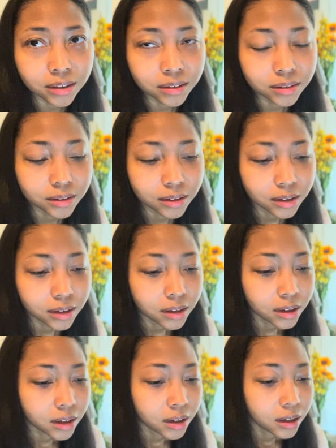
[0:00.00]
it
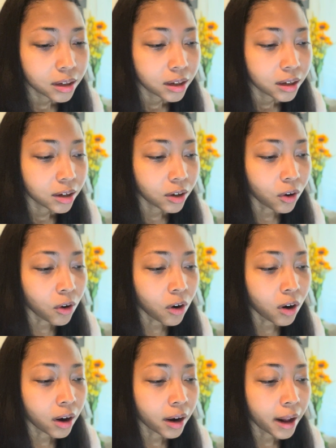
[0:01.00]

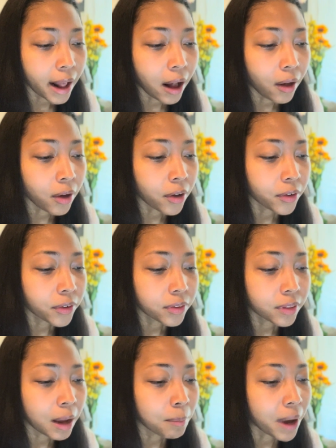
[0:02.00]
or how
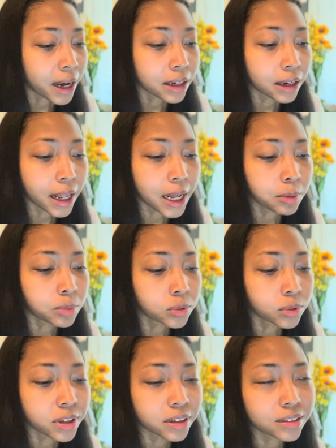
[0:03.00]
they might
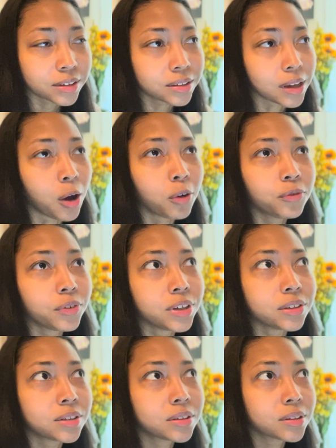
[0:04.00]
label this
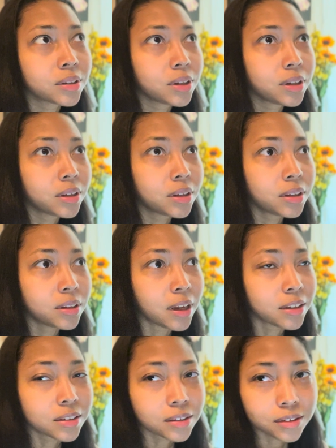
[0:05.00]
softness
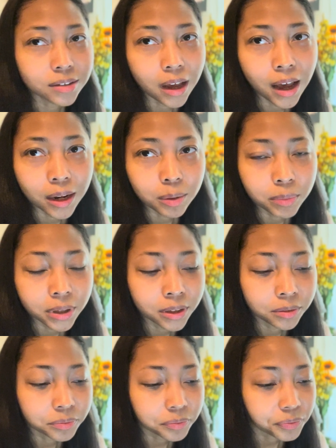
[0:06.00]
that's inside of me.
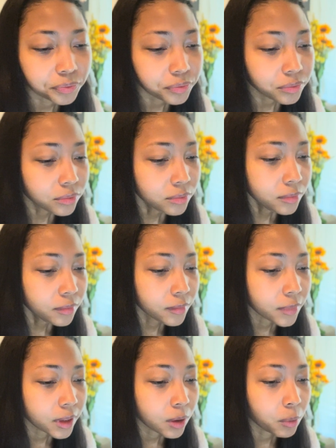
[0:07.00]

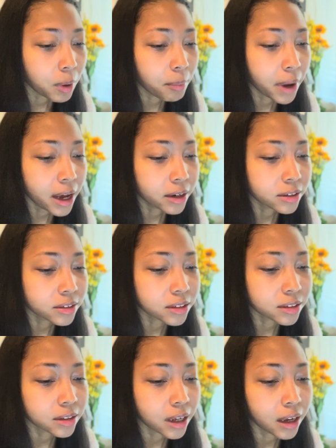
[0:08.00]
What matters
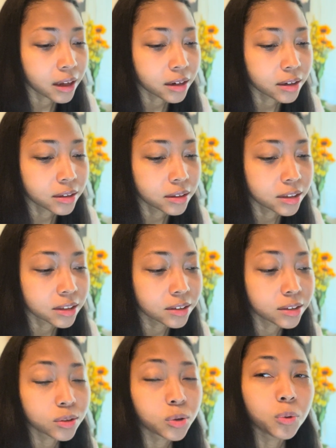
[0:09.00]
is that this
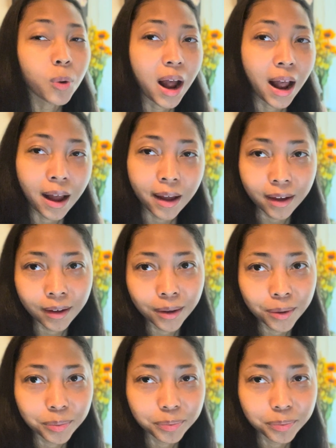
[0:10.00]
is who I am.